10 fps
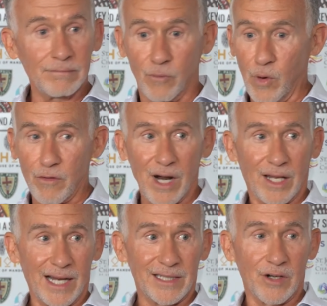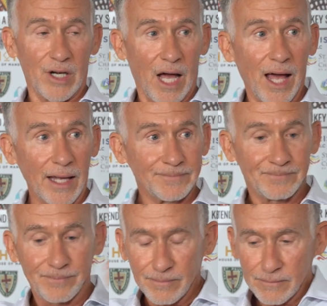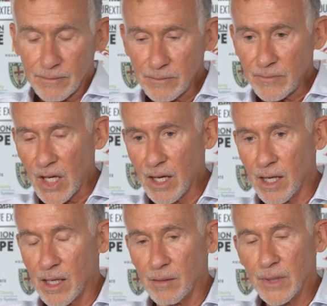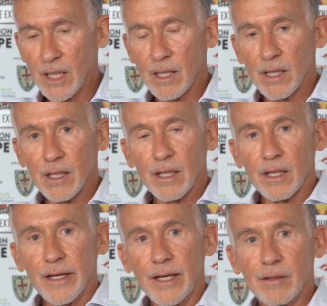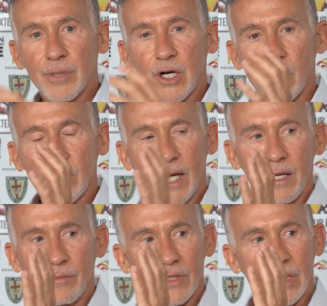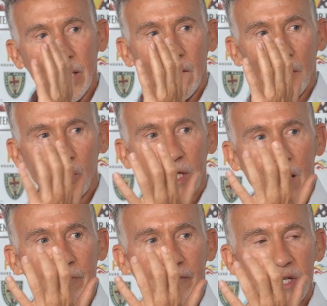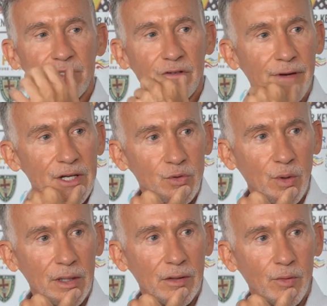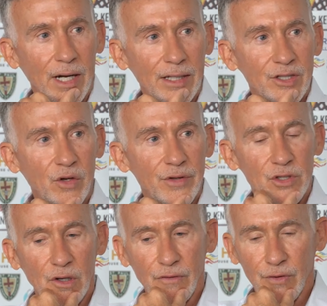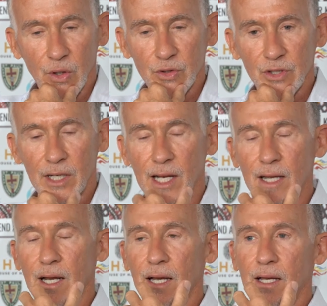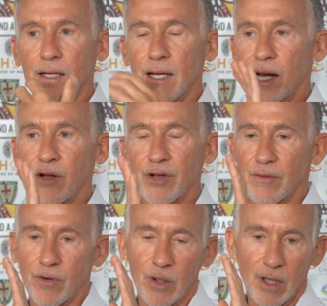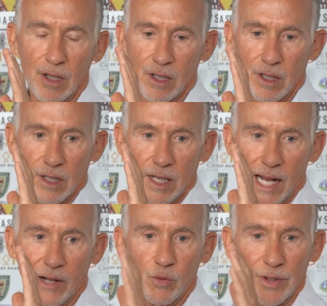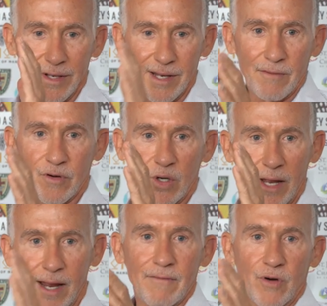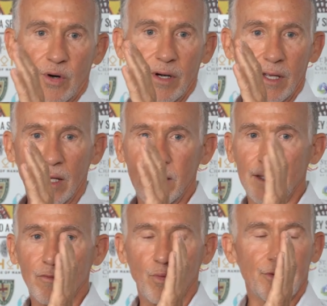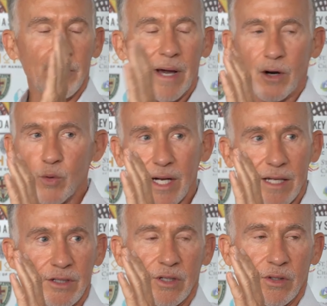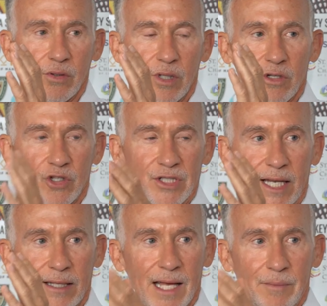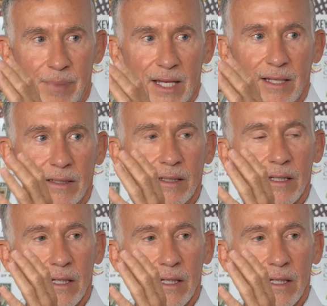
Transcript: whether I liked it or not. But it all came face to face when I saw these young folks, and I will never ever, no matter what I do, understand that pain